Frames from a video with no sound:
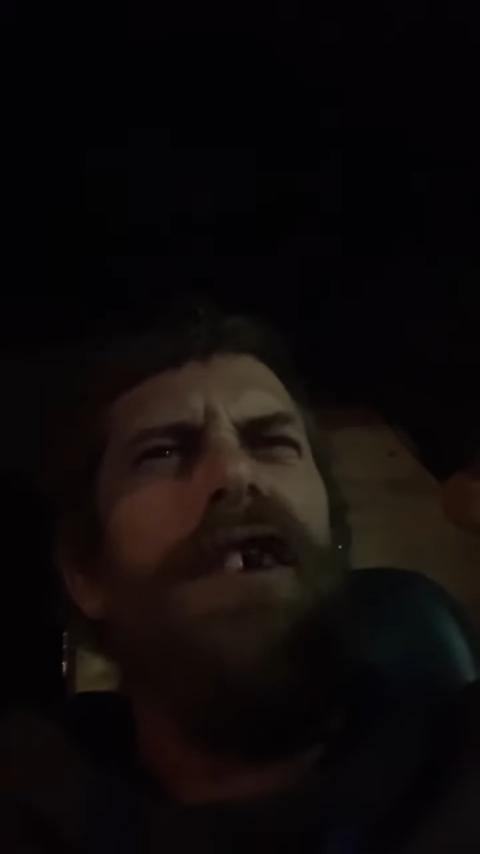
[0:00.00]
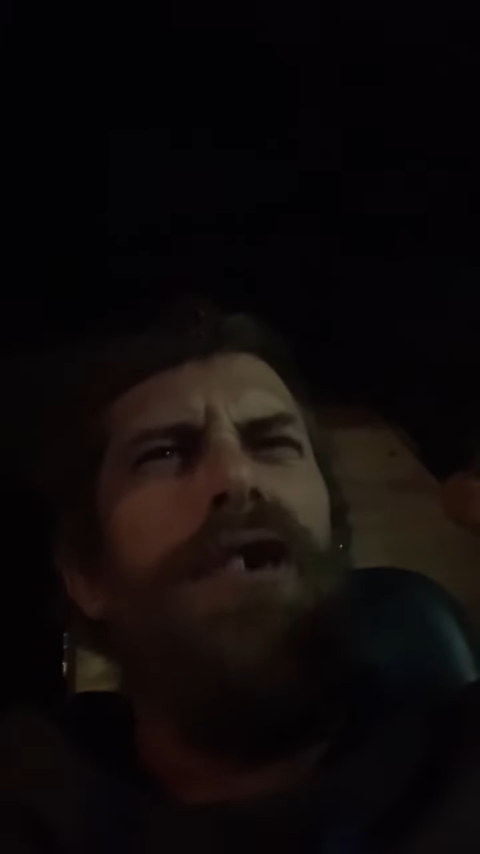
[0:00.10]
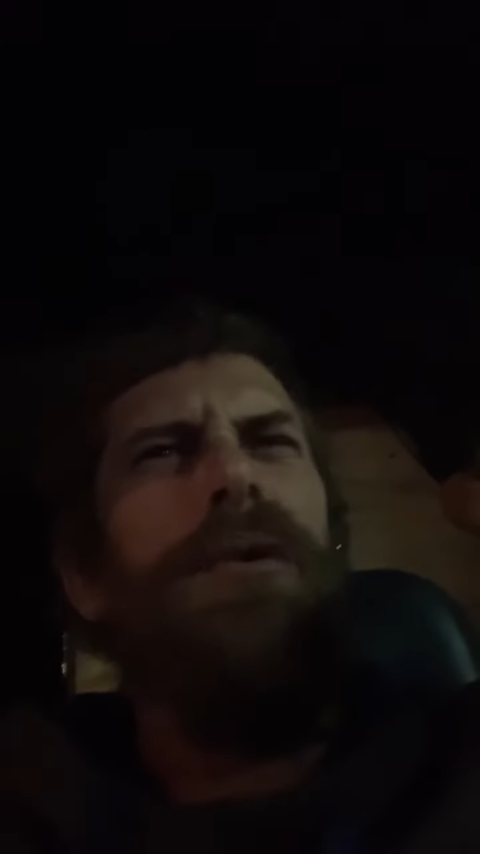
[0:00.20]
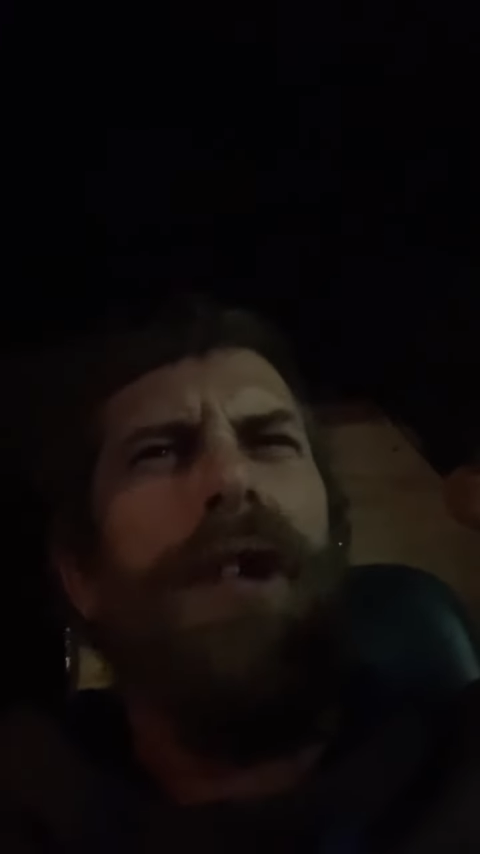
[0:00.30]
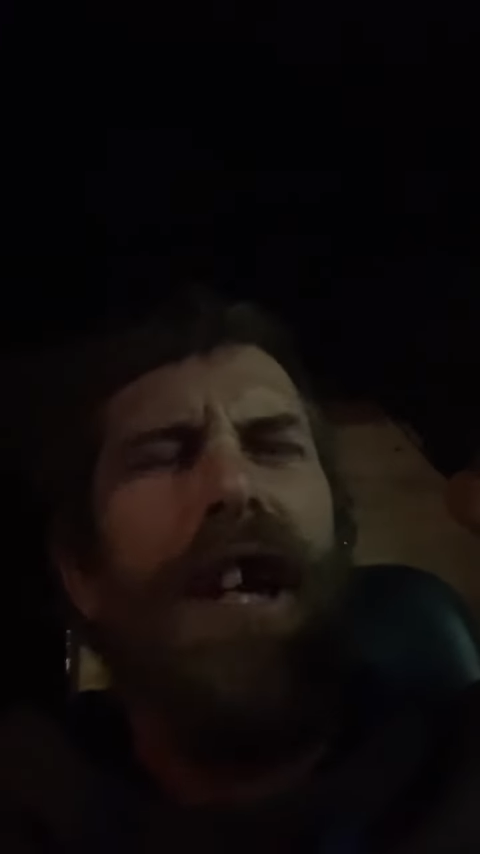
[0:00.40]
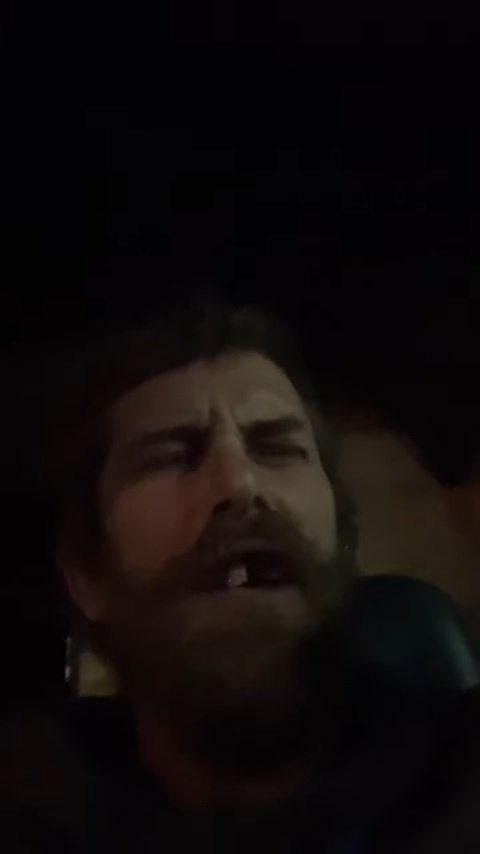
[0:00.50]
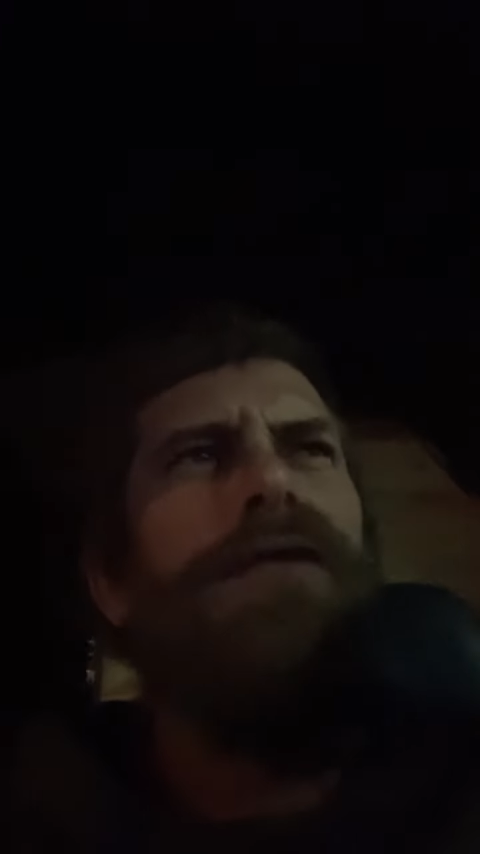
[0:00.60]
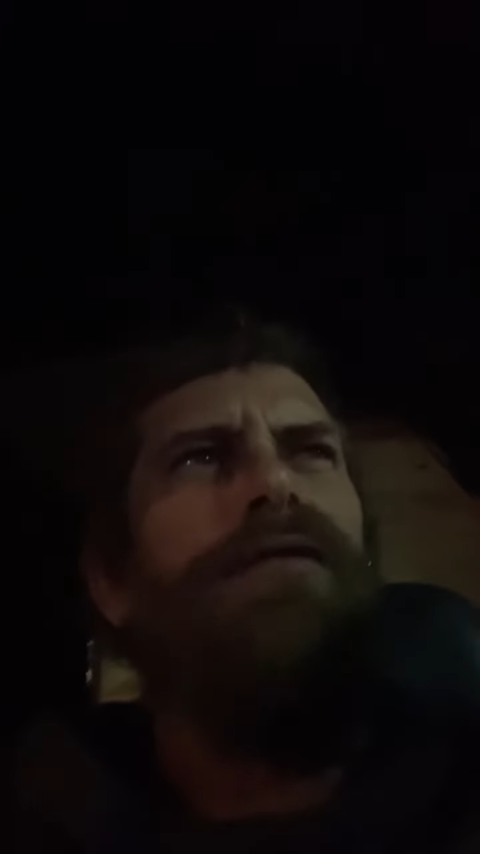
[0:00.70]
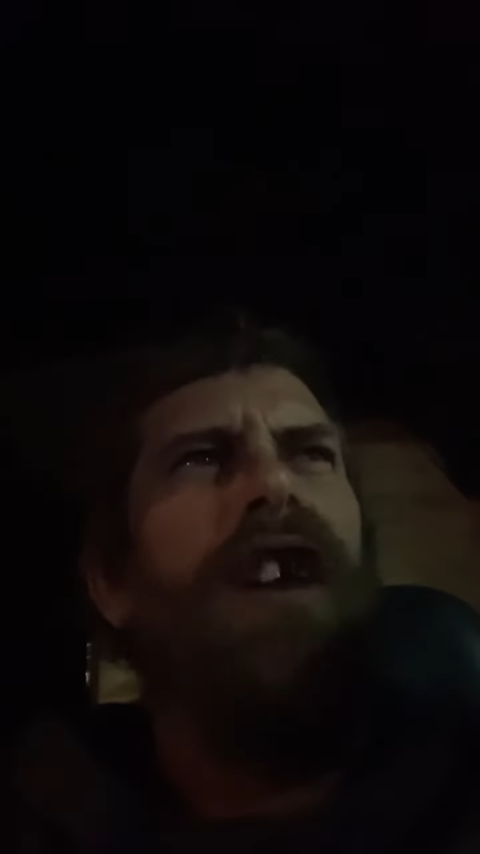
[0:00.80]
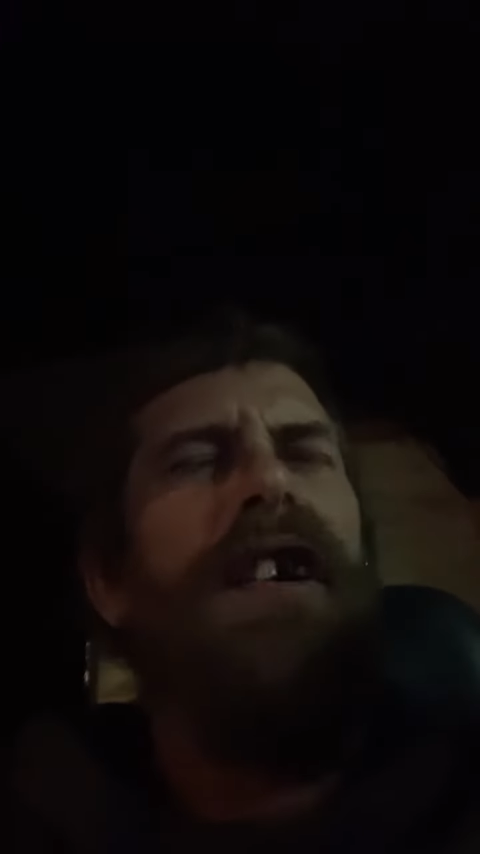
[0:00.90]
Are you
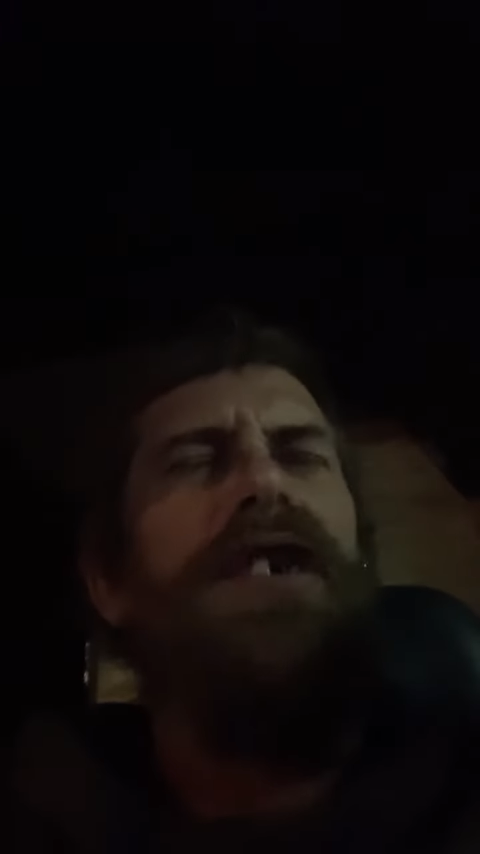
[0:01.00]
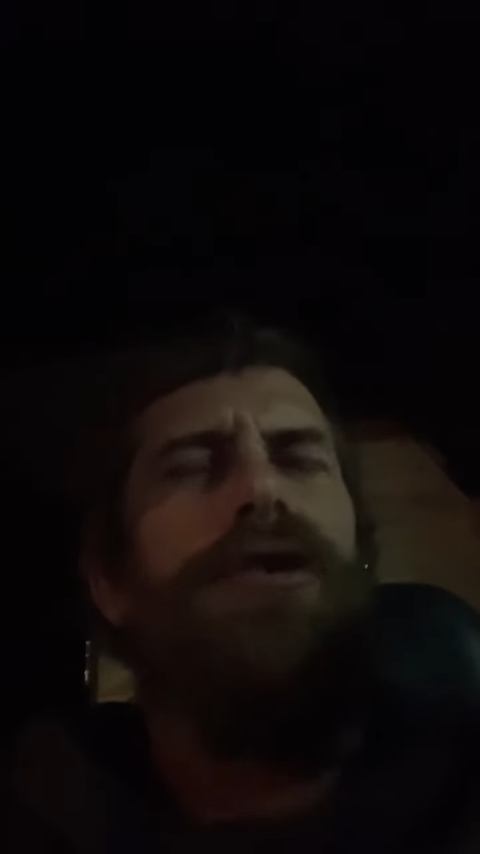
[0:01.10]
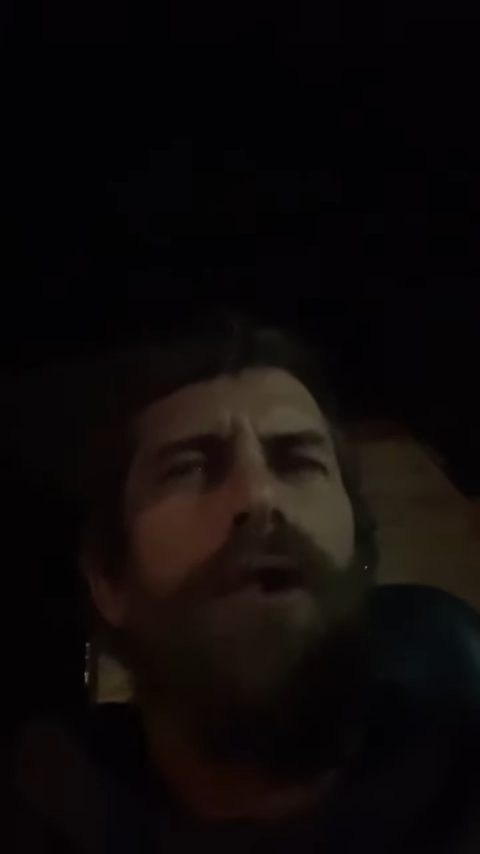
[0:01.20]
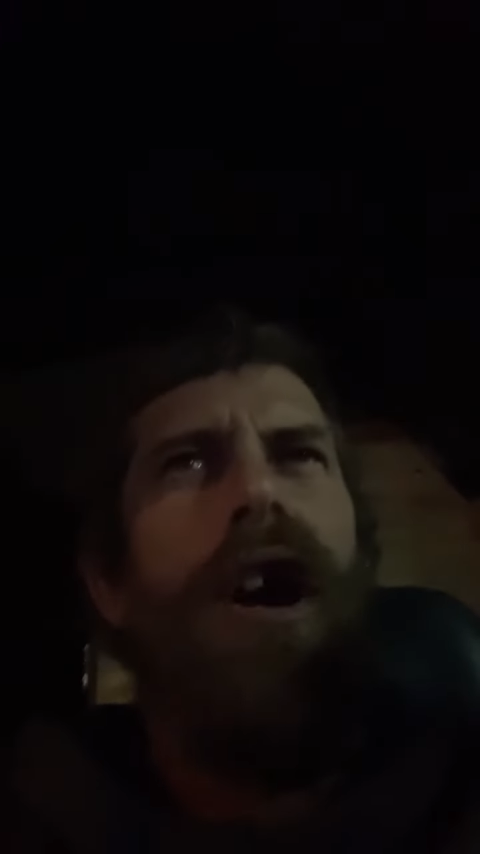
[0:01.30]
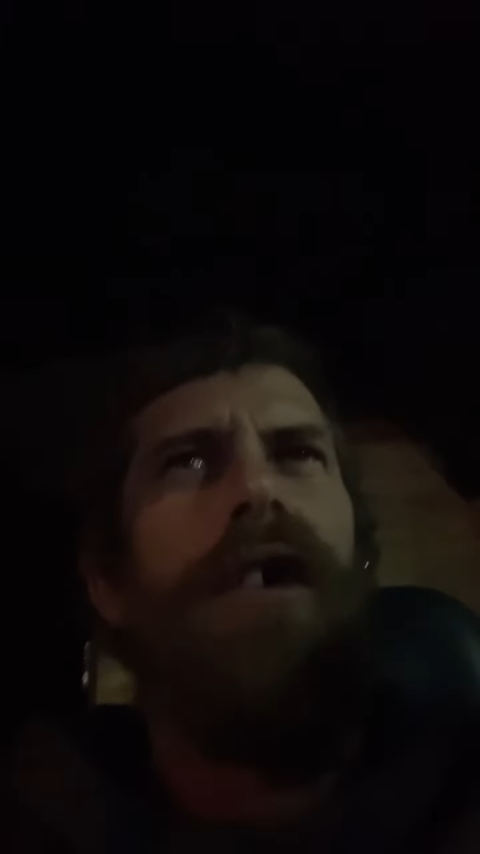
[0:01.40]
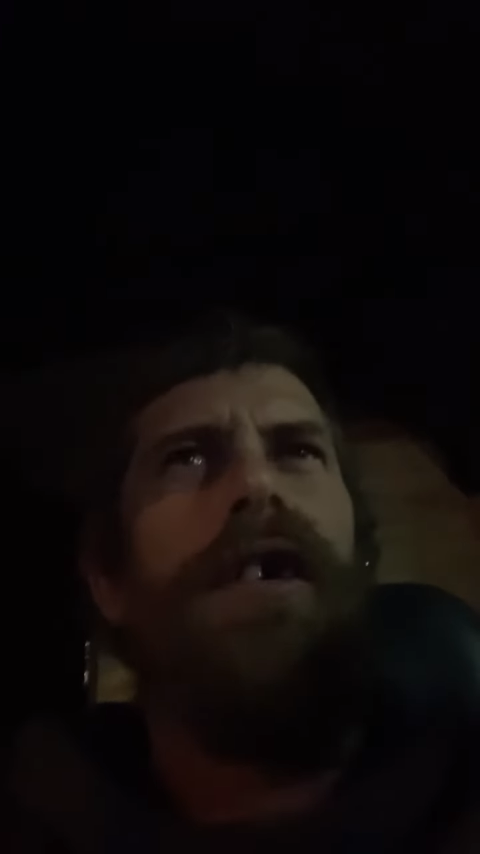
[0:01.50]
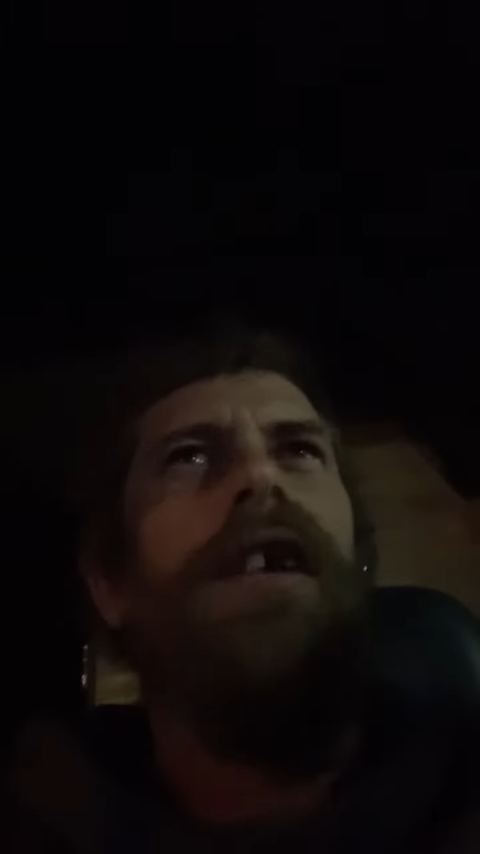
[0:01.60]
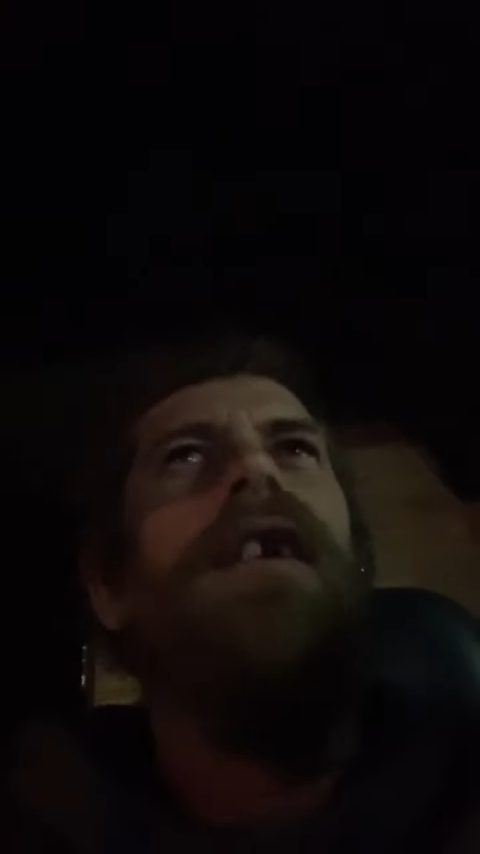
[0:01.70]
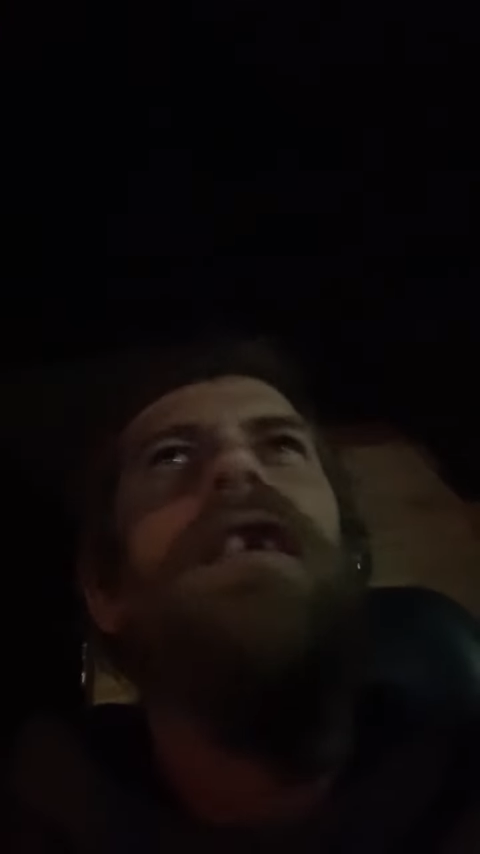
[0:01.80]
kids fucking drunk?